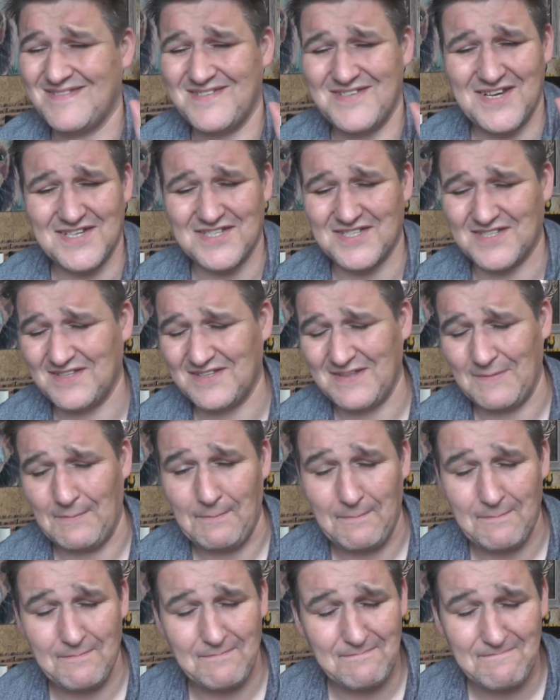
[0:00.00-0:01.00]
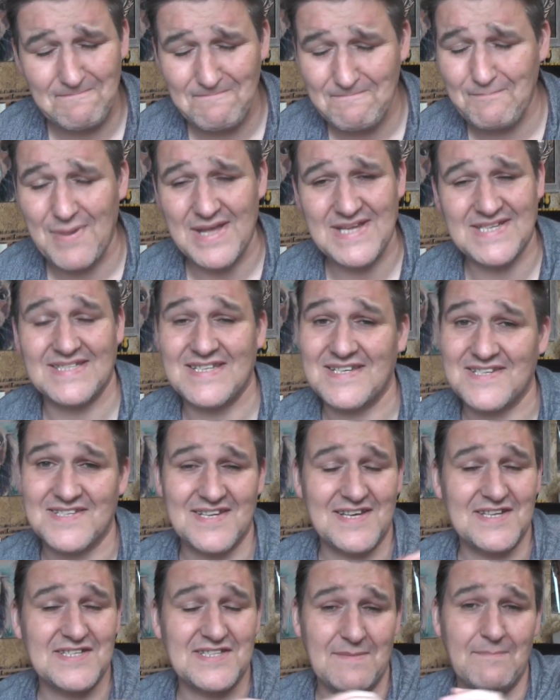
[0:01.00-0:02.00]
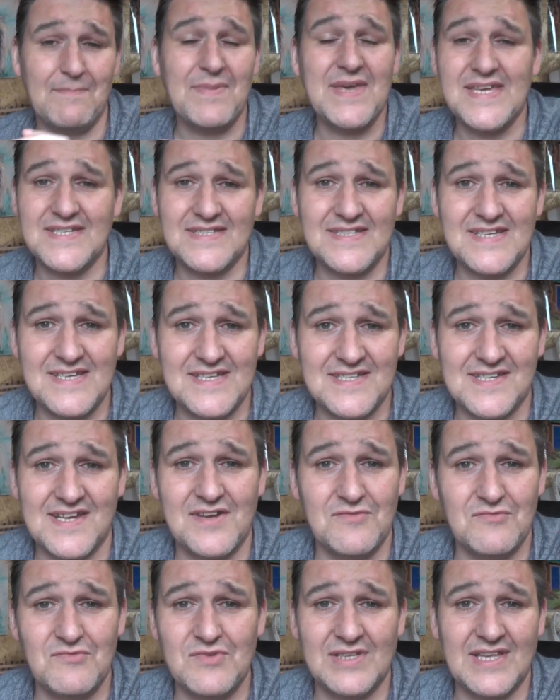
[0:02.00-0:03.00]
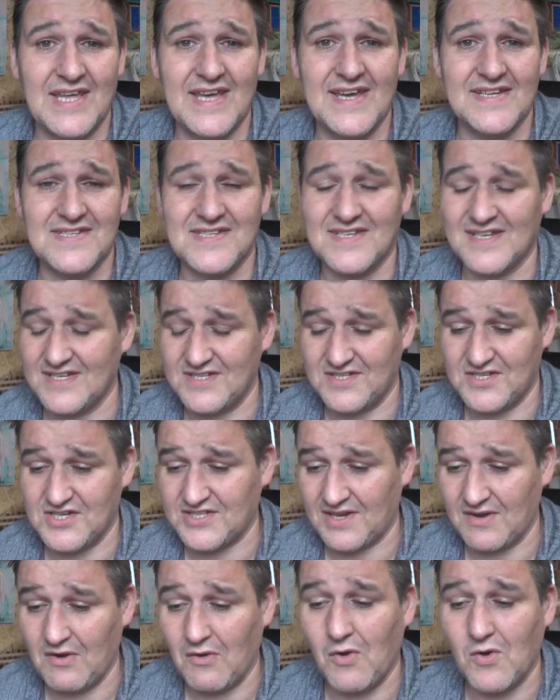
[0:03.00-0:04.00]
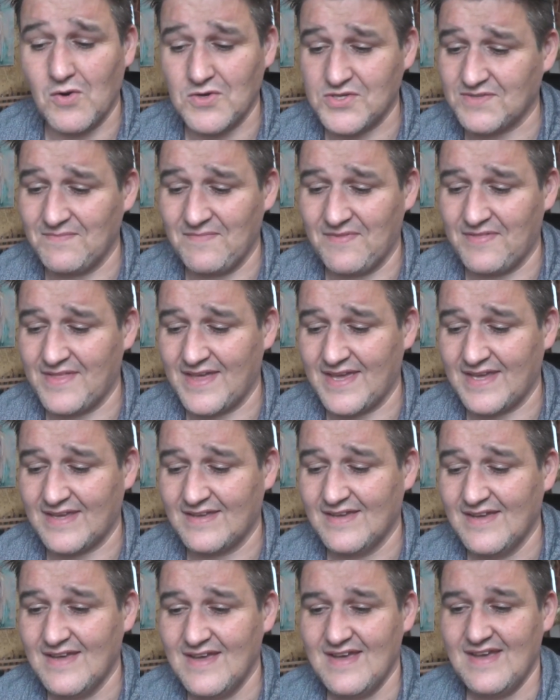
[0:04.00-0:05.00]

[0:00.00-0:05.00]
just the business. It's the bee's knees. It really is. It's just an awesome thing.